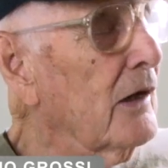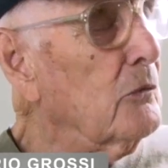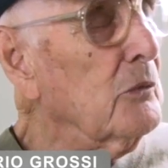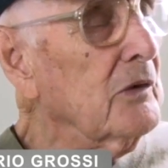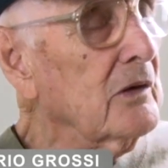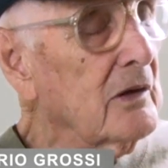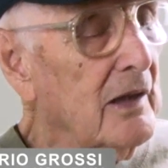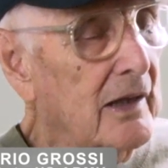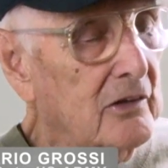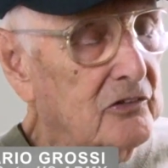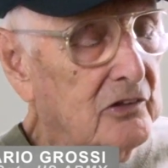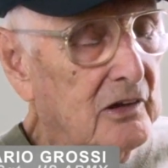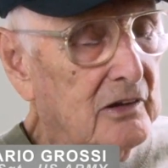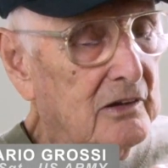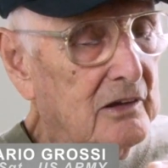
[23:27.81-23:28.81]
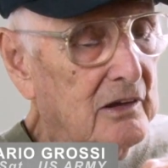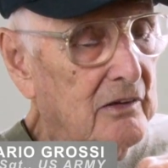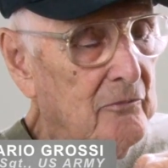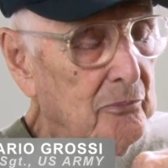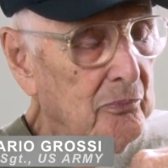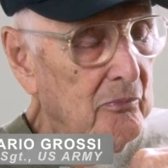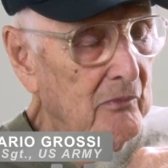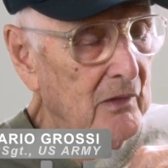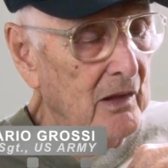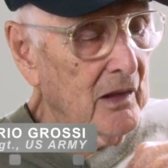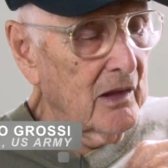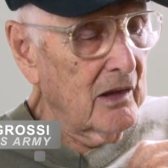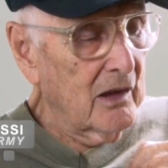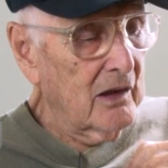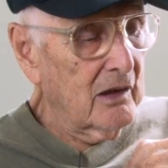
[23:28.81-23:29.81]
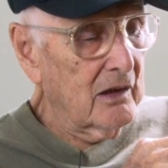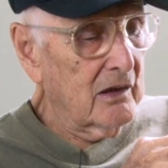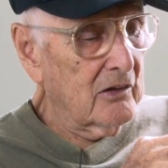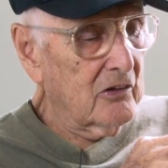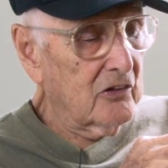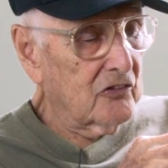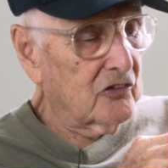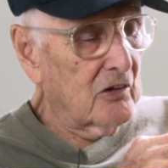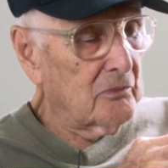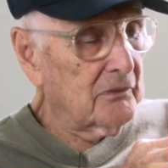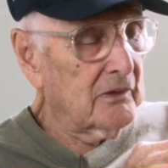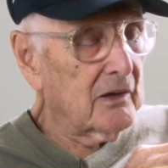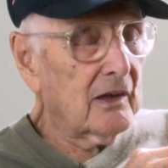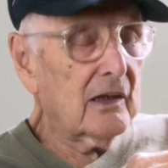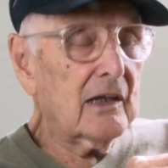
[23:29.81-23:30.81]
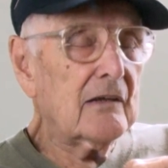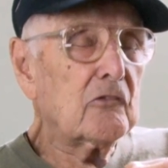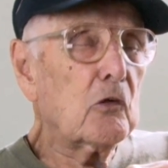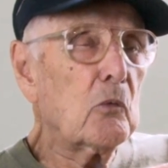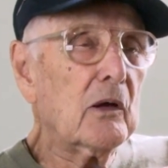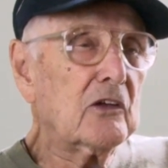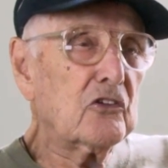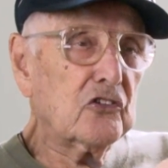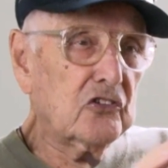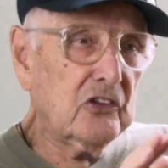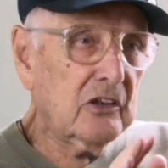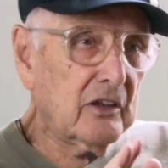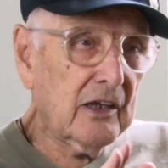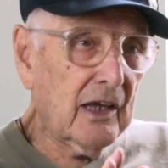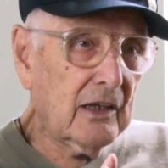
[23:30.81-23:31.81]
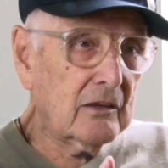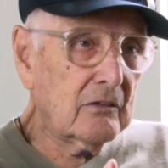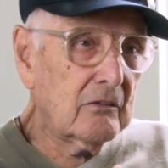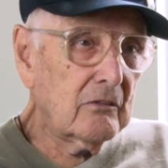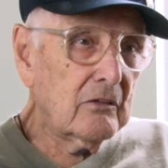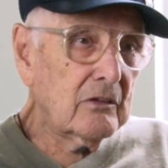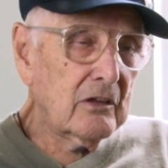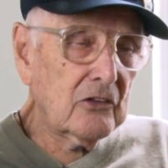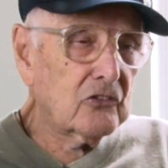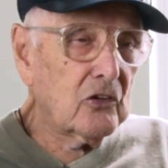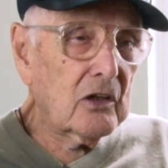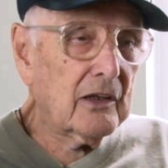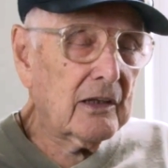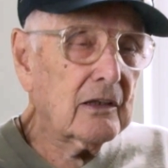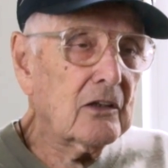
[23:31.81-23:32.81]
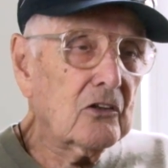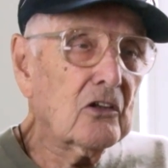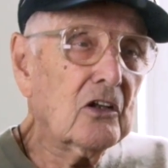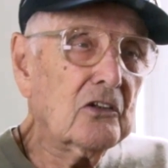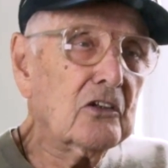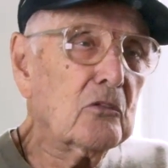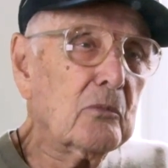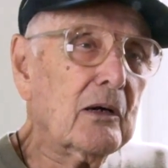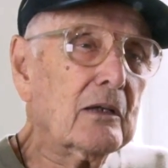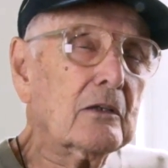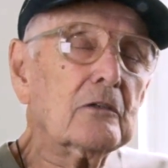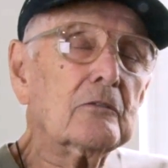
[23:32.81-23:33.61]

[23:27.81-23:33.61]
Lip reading: I realized that it is something that I never want to see again. That's all I can tell you about